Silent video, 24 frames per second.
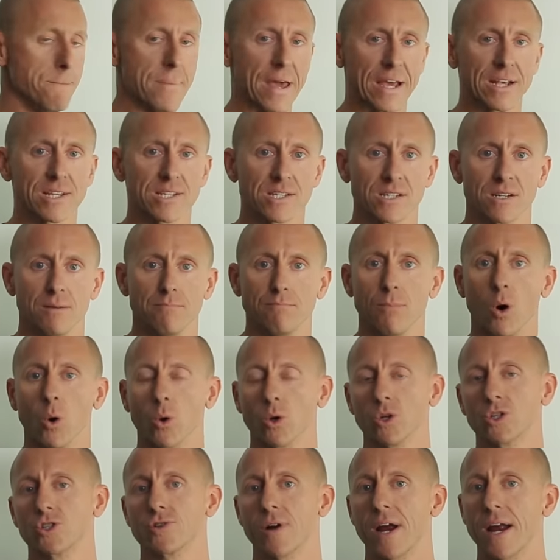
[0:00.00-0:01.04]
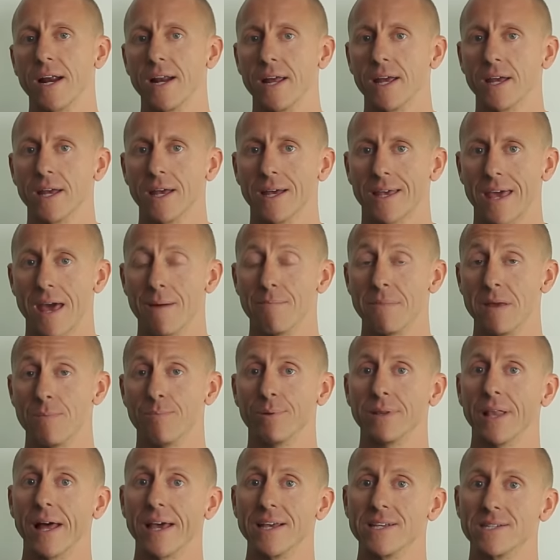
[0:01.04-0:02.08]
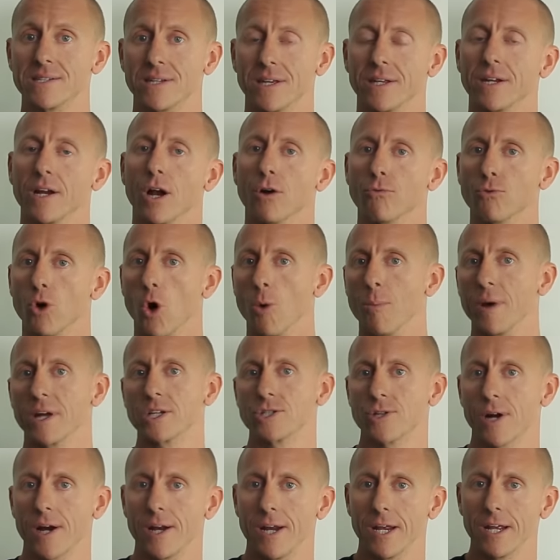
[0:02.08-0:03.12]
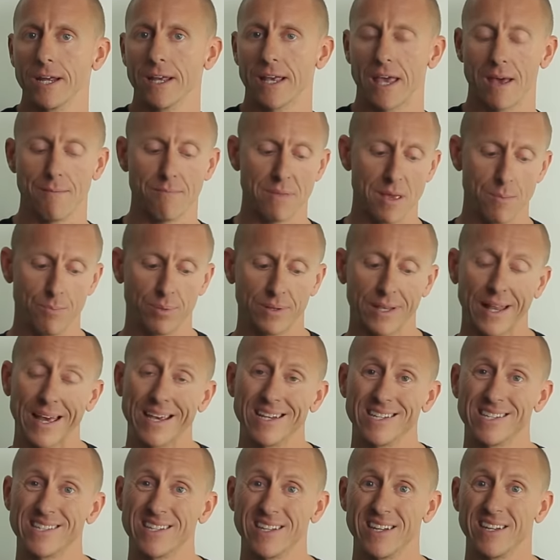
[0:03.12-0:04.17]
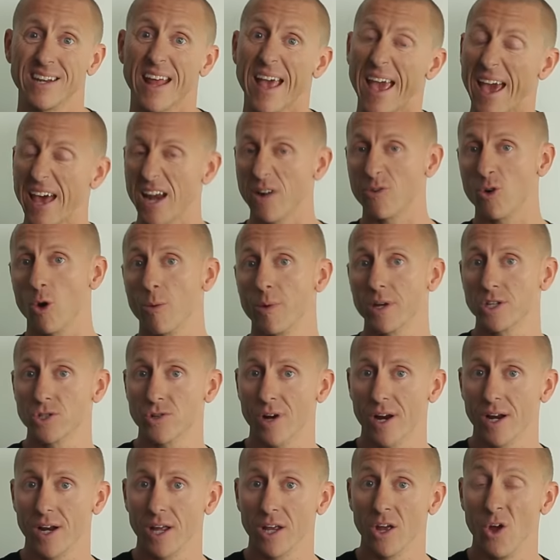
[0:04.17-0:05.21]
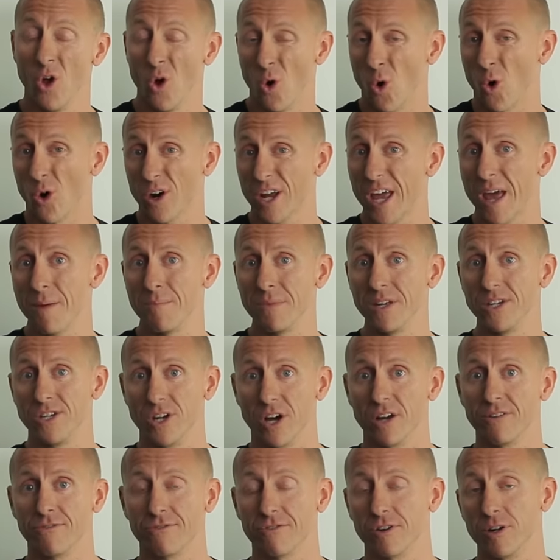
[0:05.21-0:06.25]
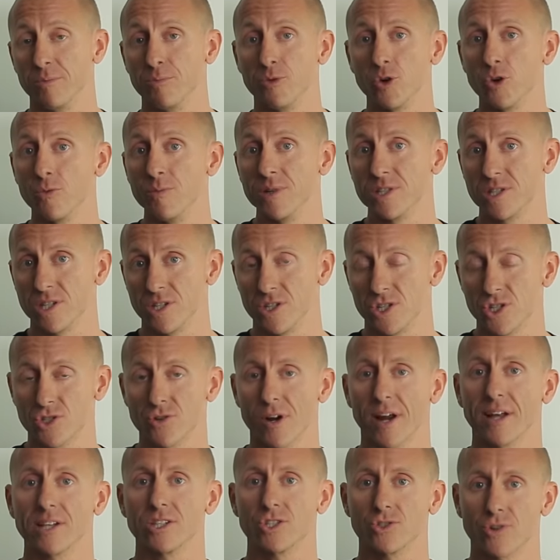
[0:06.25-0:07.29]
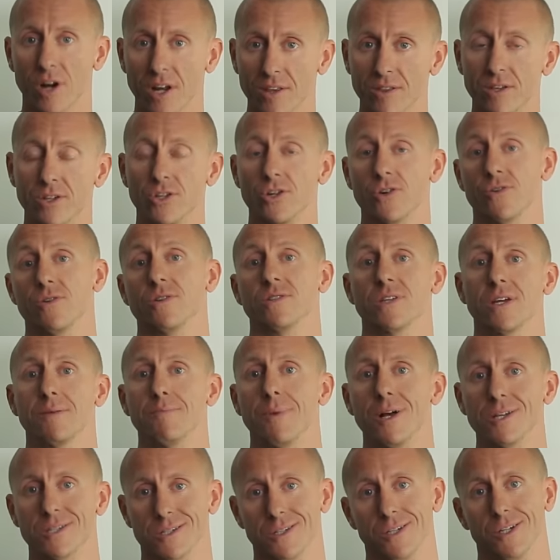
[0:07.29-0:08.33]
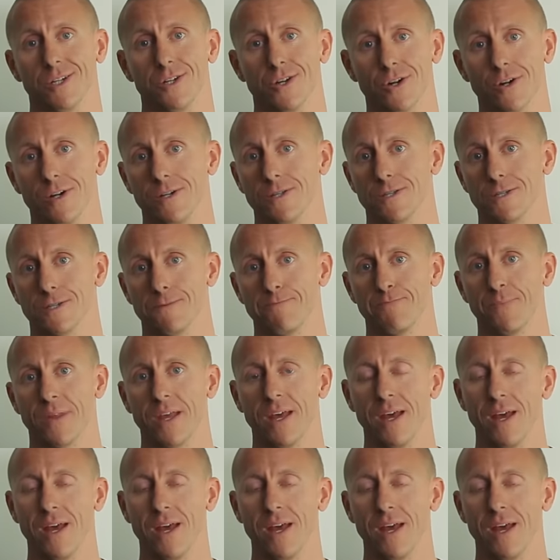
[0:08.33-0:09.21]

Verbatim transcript: mixed modal training can be placed in aerobic training, can be placed in anaerobic training, or can be done for improvements in strength, strength endurance, and muscle endurance.